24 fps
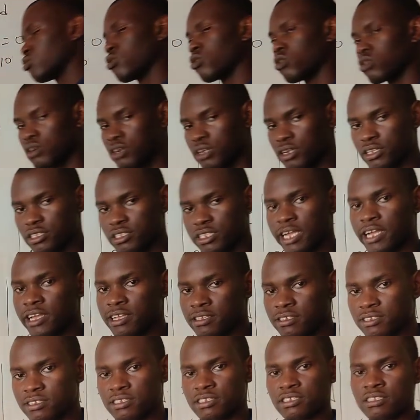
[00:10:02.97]
to
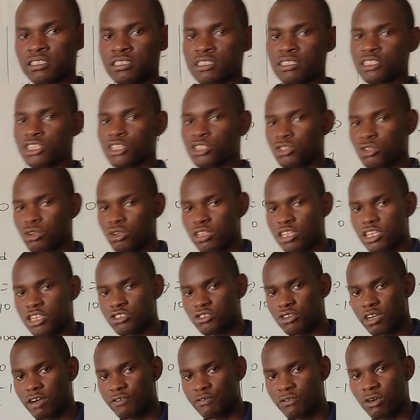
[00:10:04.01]
concretize the
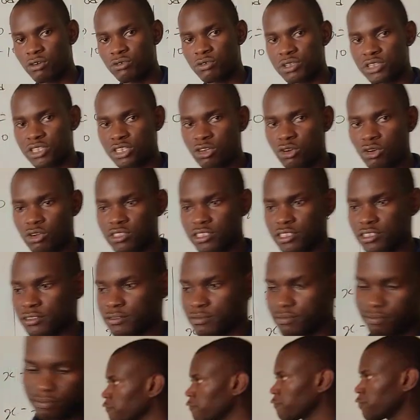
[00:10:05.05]
knowledge you have already gotten.
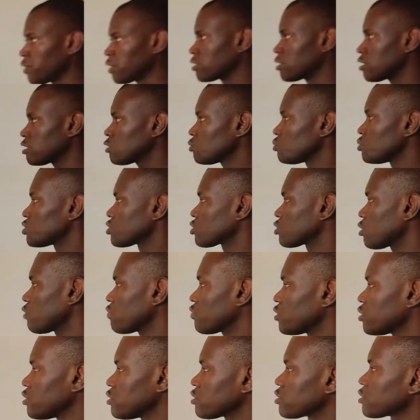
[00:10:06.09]
Finally, we
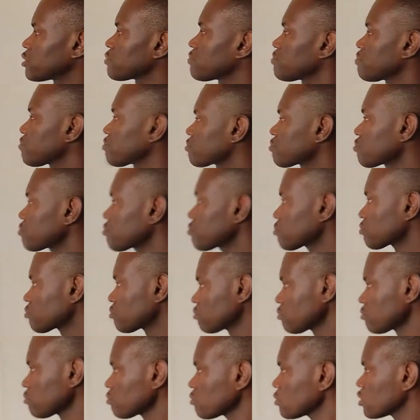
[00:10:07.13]
solve this.
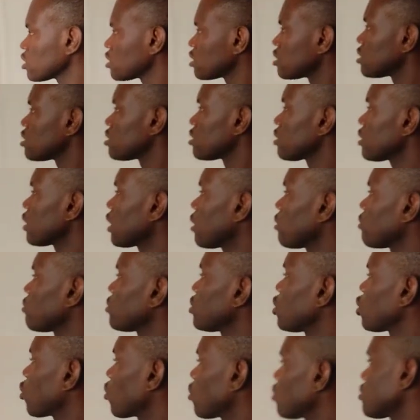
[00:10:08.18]

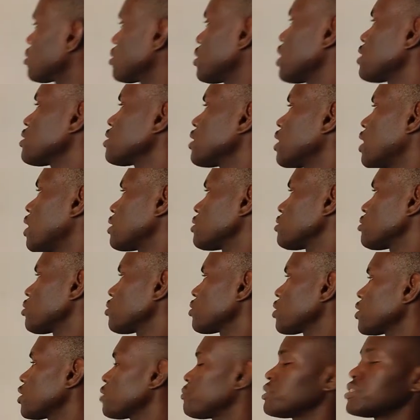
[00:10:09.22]
Now, the constant had
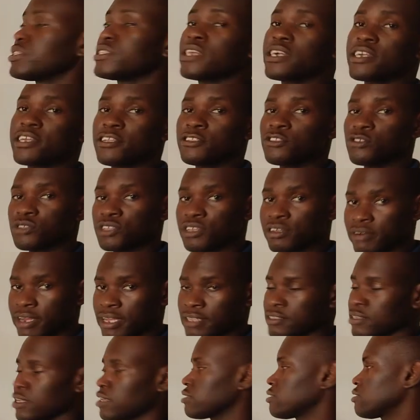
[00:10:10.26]
already been taken to the
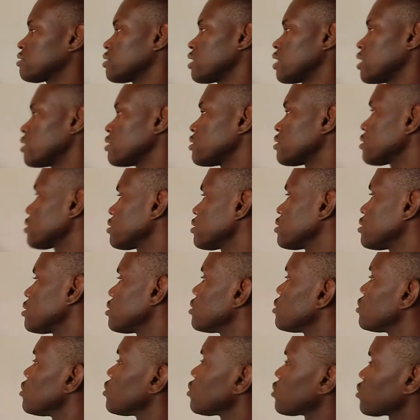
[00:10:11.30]
right-hand side.
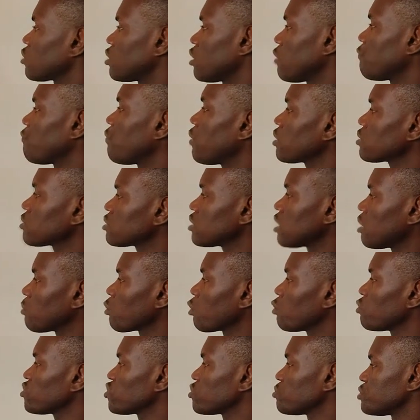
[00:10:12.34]
So the first thing
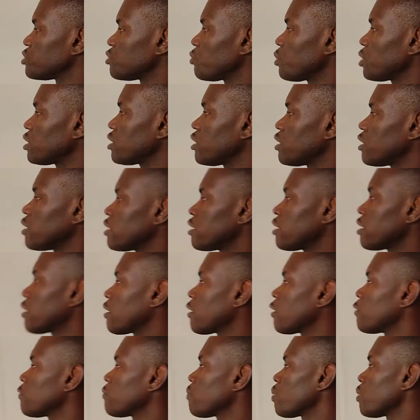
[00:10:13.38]
I'm going to be doing here
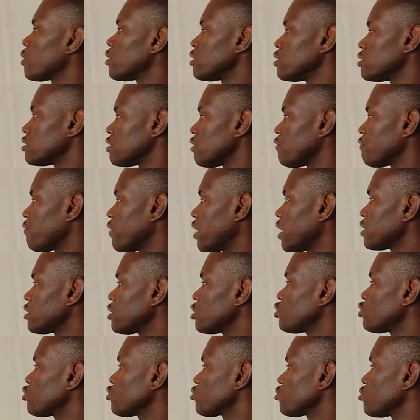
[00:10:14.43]
is
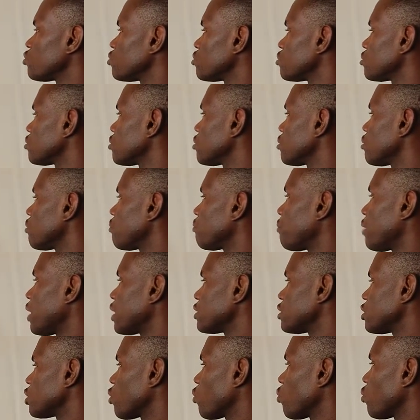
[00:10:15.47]
dividing through
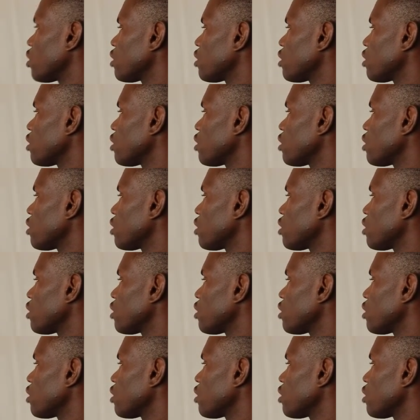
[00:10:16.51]
by the